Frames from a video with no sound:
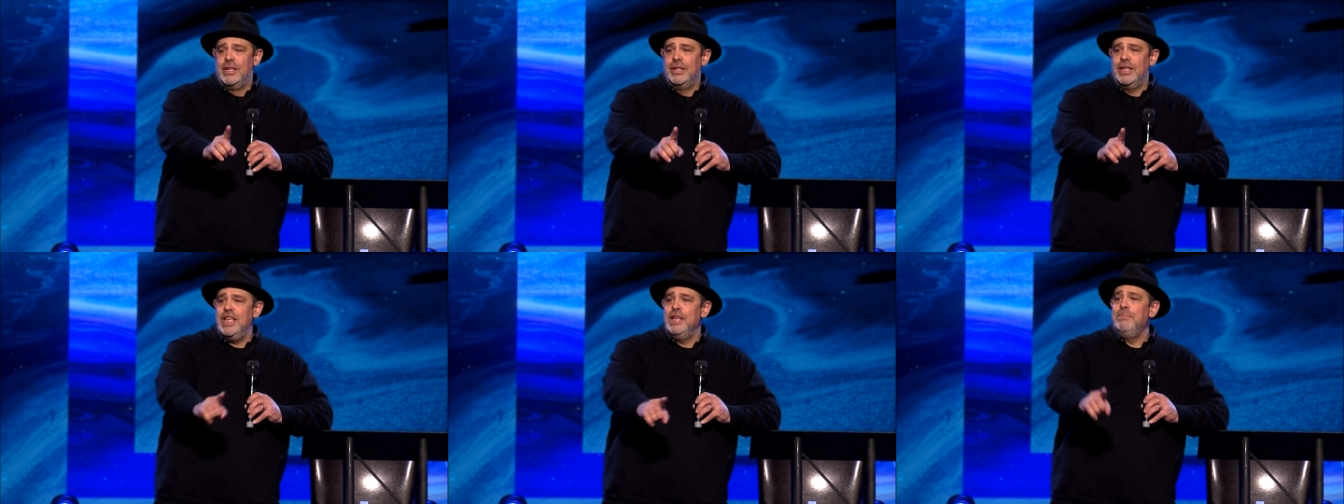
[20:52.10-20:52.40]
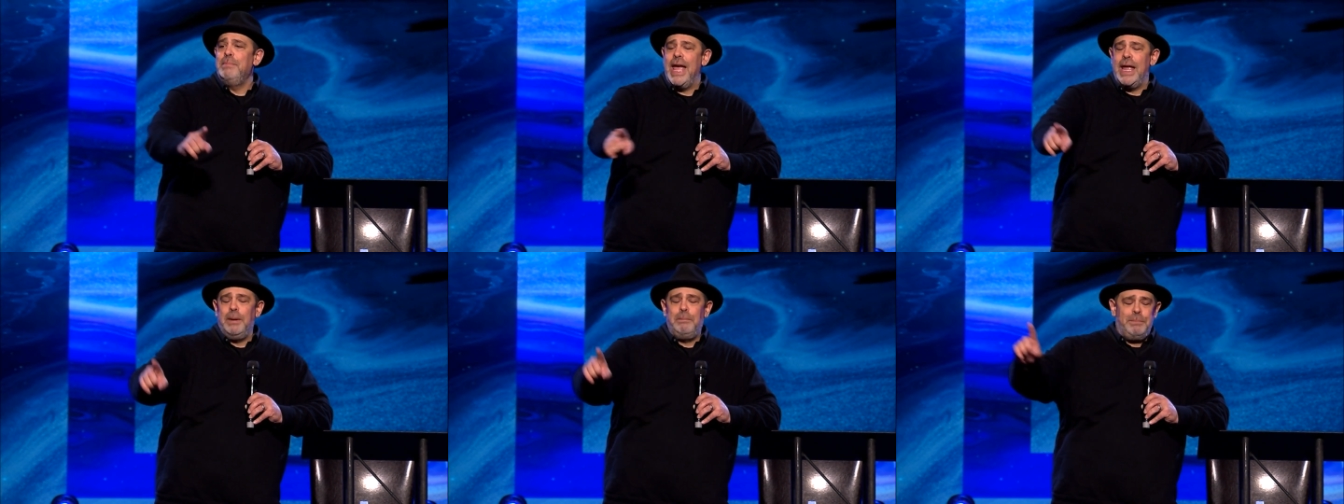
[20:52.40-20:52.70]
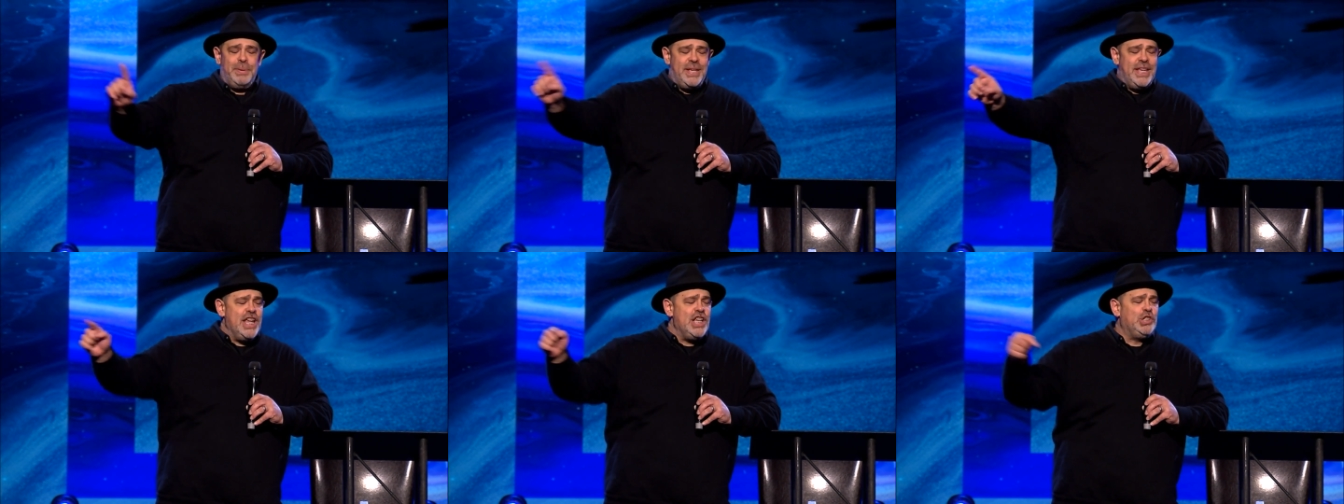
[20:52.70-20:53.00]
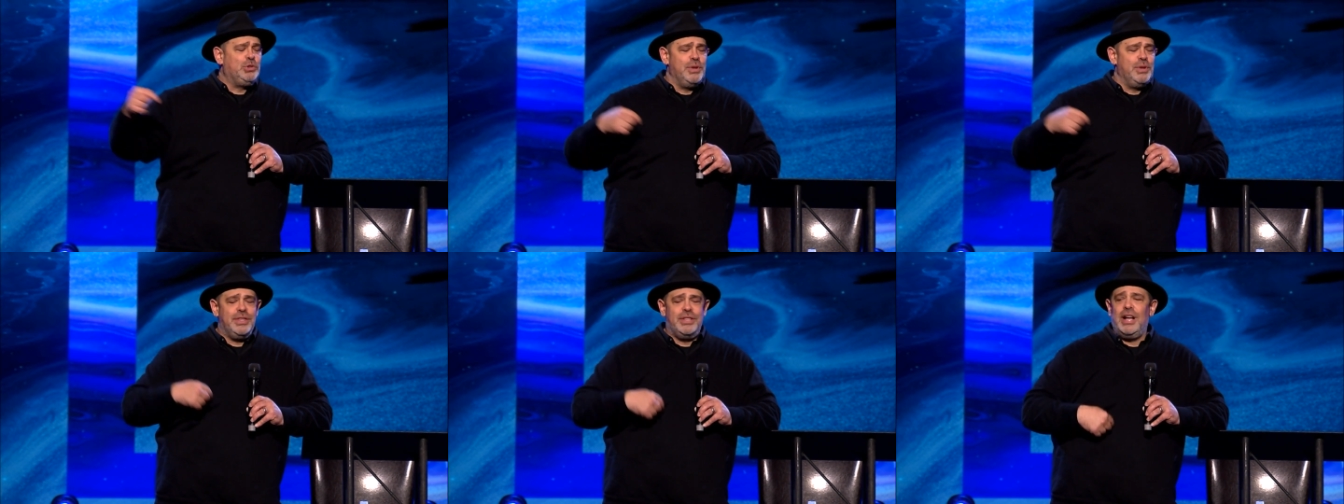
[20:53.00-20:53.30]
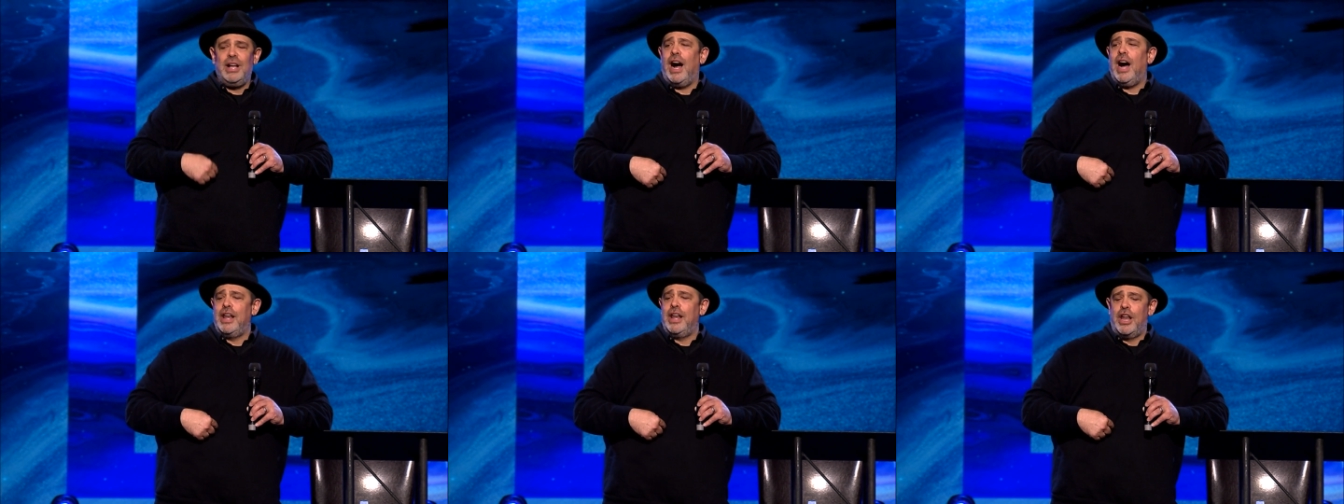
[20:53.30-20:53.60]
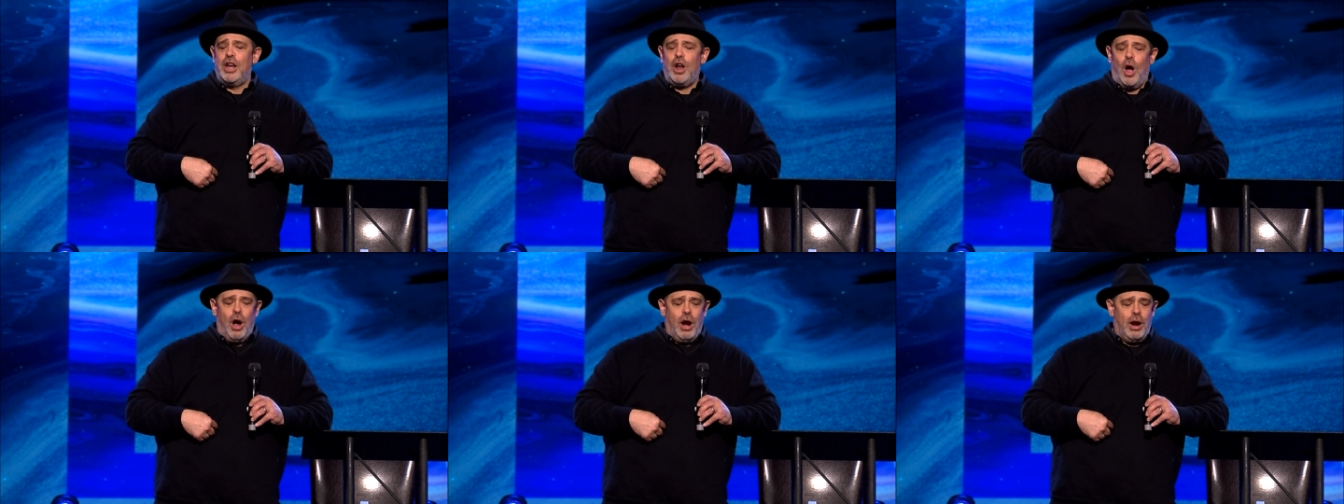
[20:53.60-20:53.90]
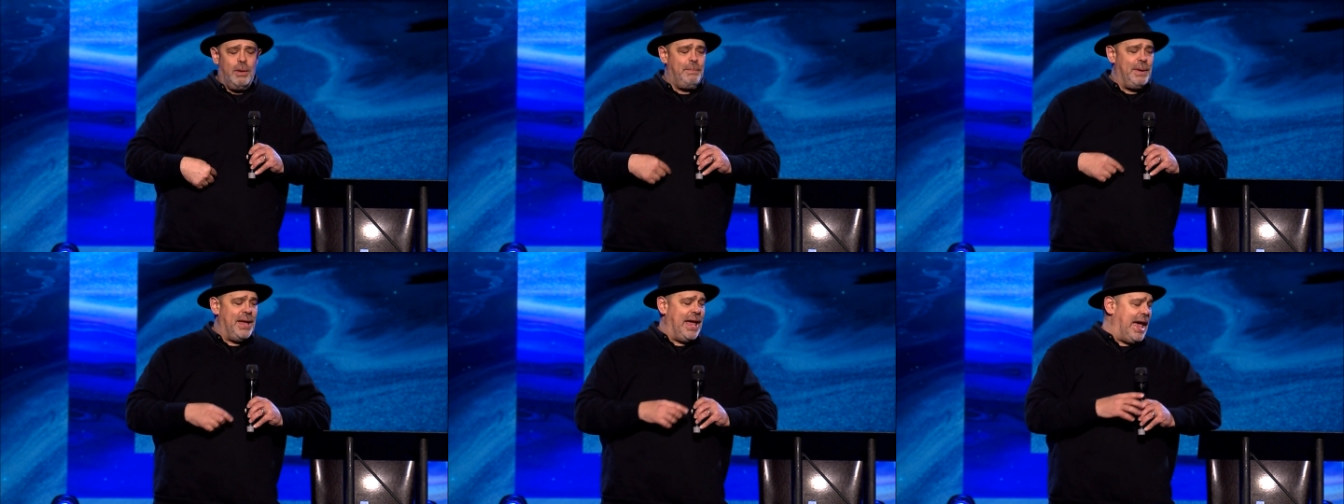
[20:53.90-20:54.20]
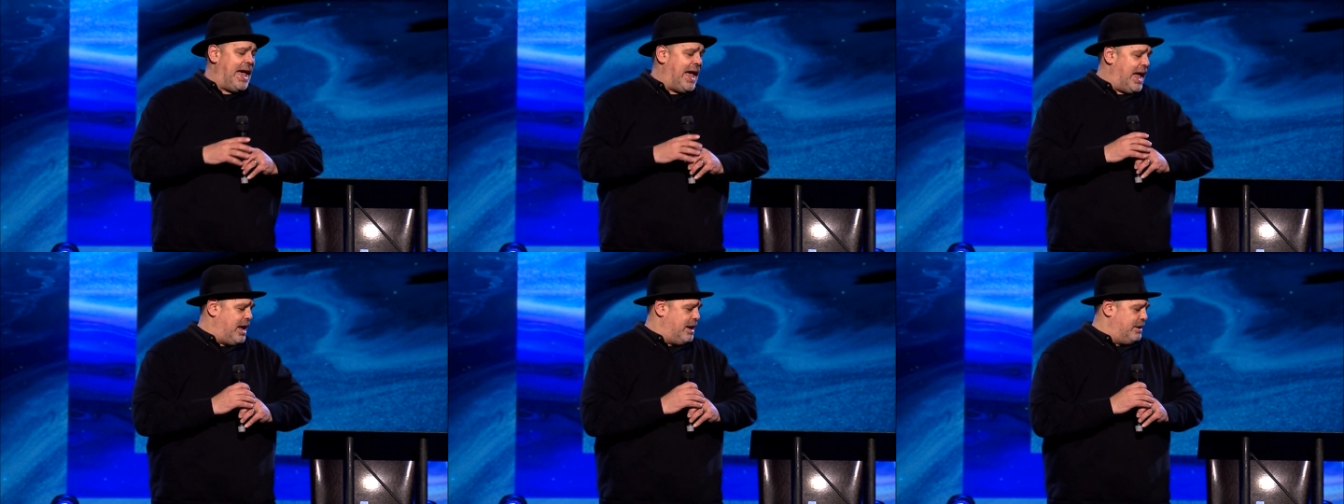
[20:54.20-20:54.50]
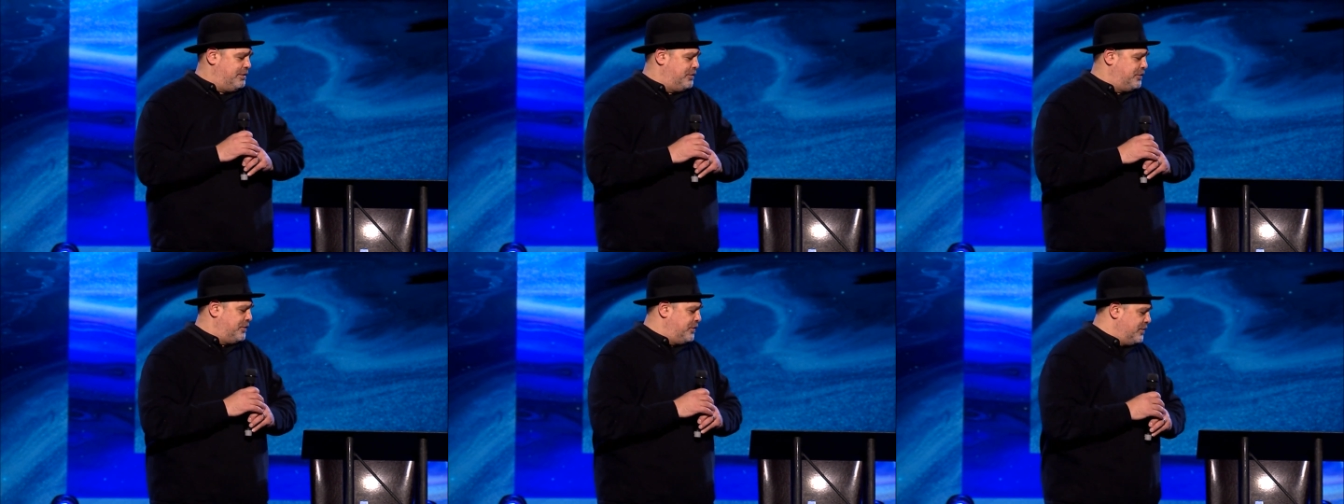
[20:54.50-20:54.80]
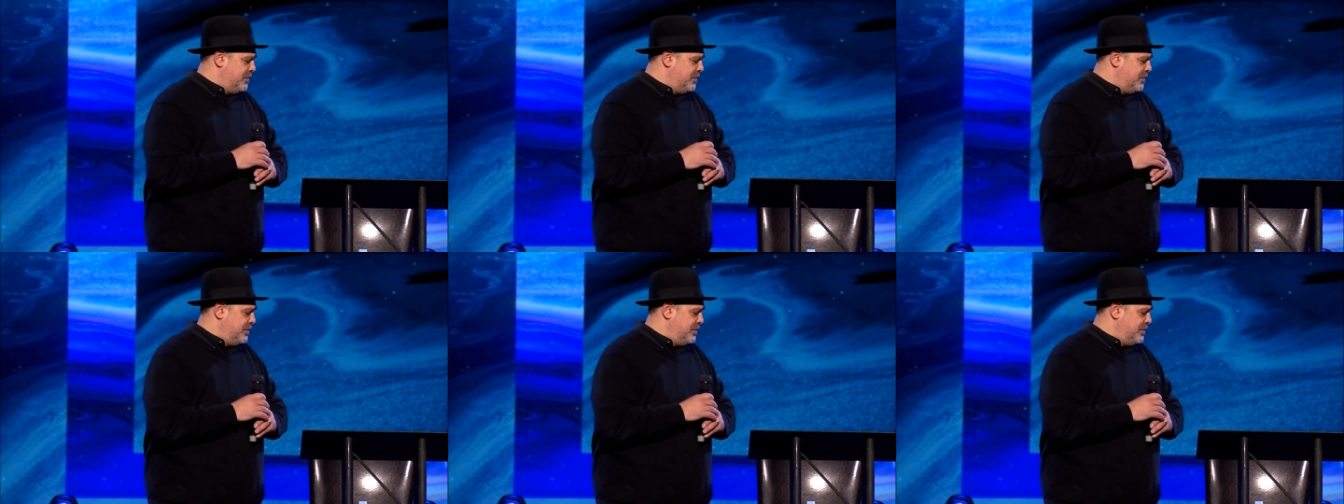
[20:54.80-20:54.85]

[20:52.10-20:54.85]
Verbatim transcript: He made peace with God on our behalf.